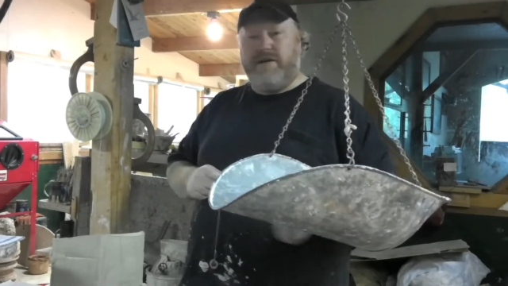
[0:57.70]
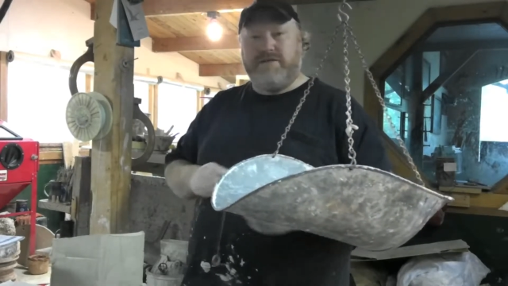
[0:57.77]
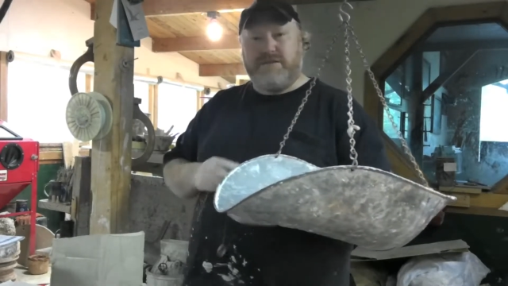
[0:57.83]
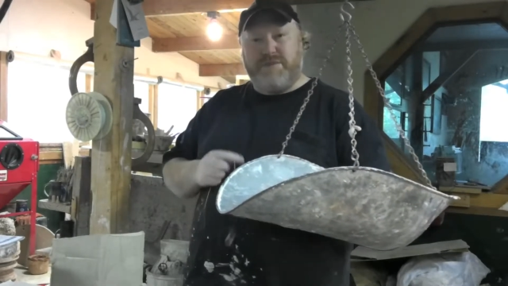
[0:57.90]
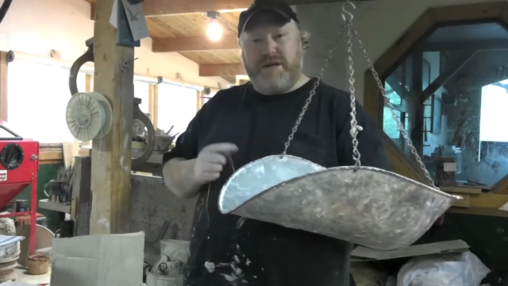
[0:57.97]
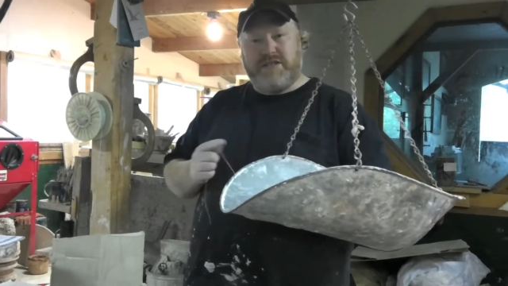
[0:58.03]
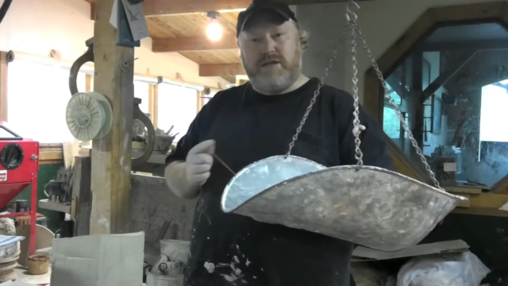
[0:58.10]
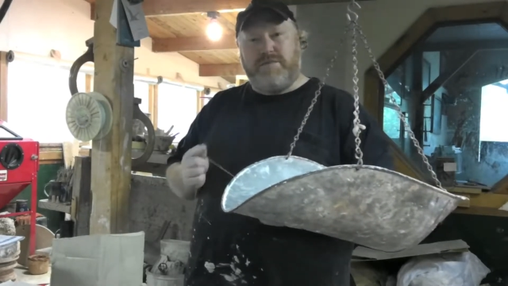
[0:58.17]
have
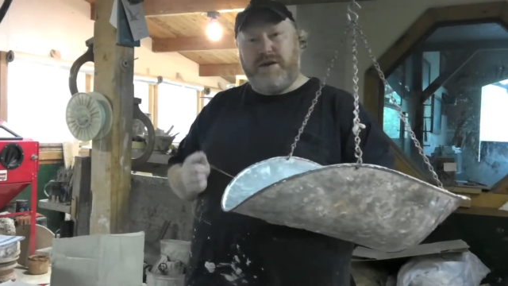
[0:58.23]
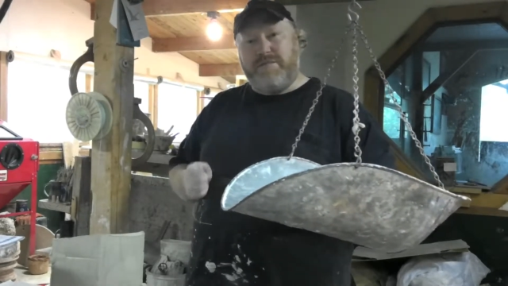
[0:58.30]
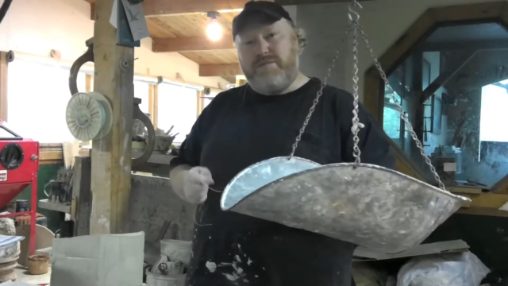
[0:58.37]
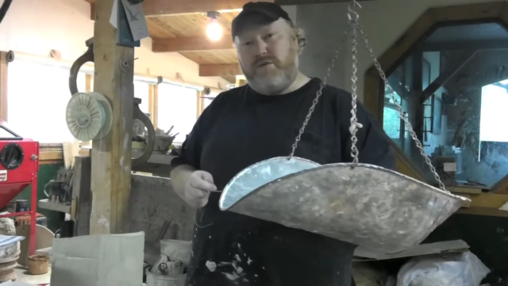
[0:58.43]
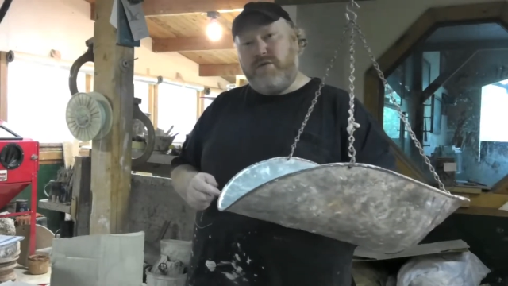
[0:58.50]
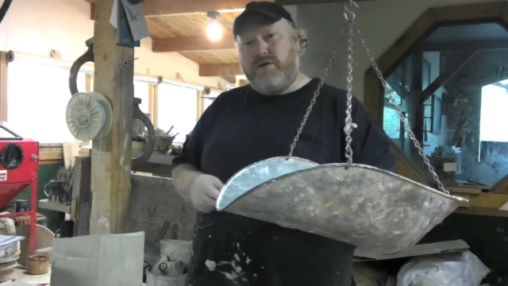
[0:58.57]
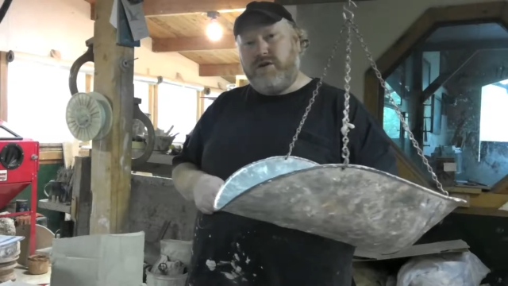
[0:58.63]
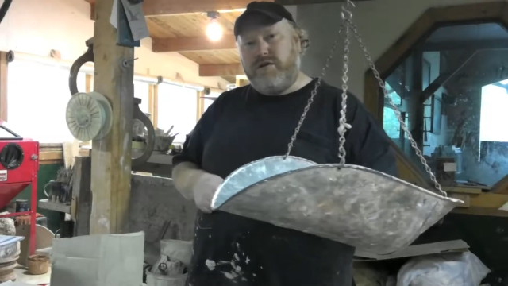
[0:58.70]
space on my
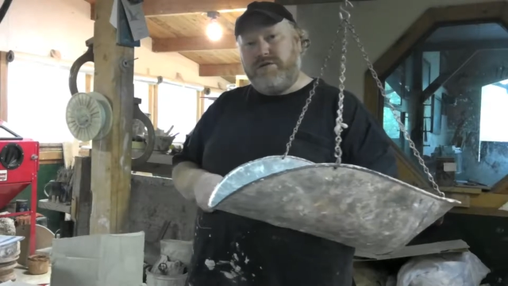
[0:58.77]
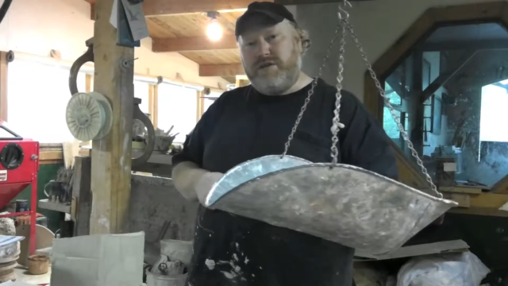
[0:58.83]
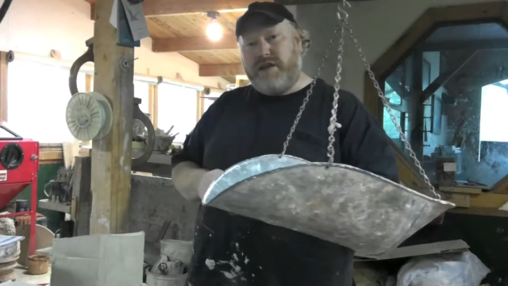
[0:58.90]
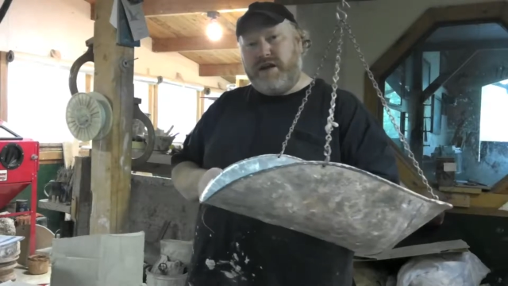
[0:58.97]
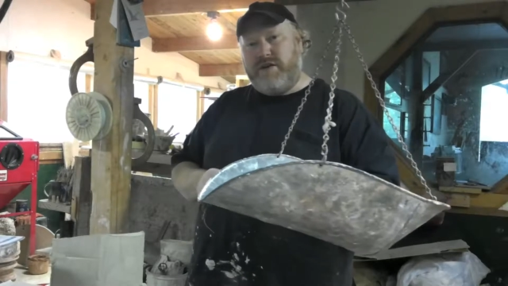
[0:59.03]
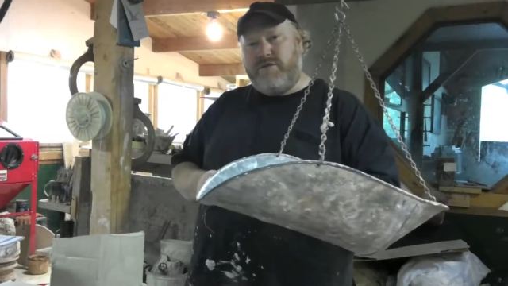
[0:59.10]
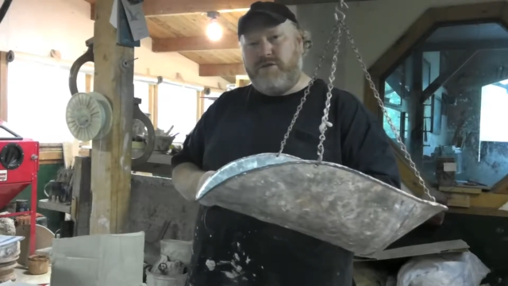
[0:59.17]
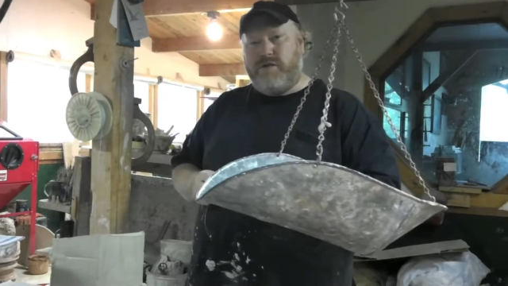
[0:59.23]
board over
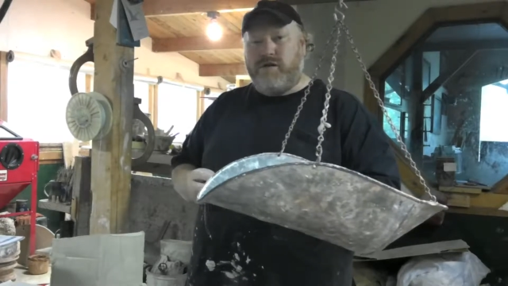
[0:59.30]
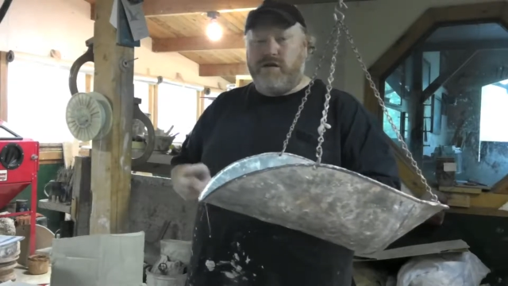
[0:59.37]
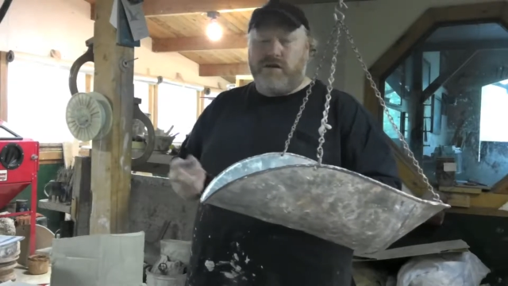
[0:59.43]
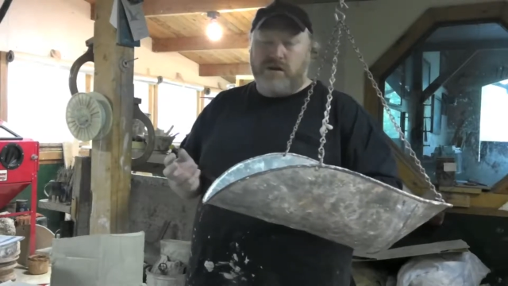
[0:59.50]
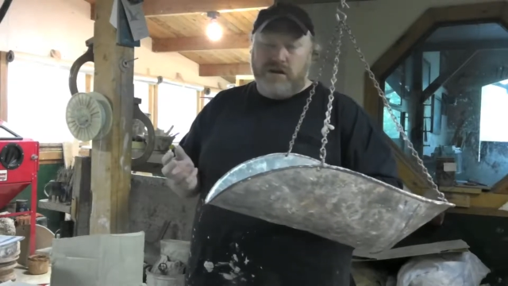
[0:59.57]
there for